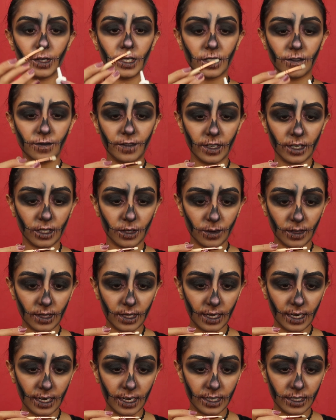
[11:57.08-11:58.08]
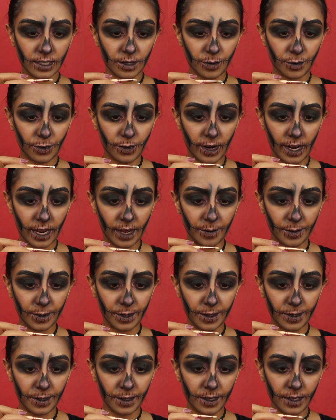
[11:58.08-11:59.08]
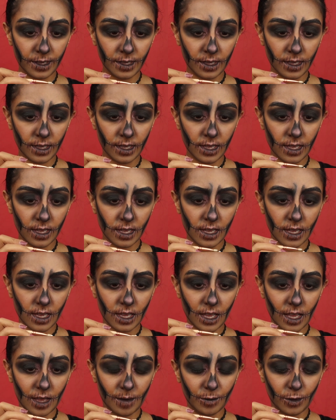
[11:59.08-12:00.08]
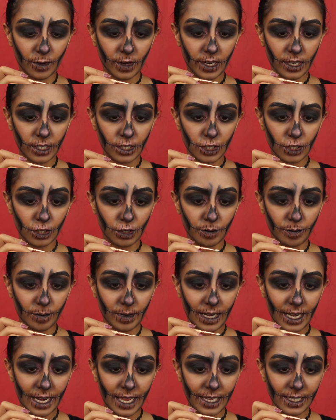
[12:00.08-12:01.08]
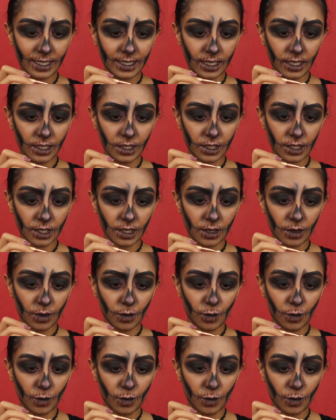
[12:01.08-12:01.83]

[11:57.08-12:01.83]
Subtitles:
First with the glitter primer, I'm going to place it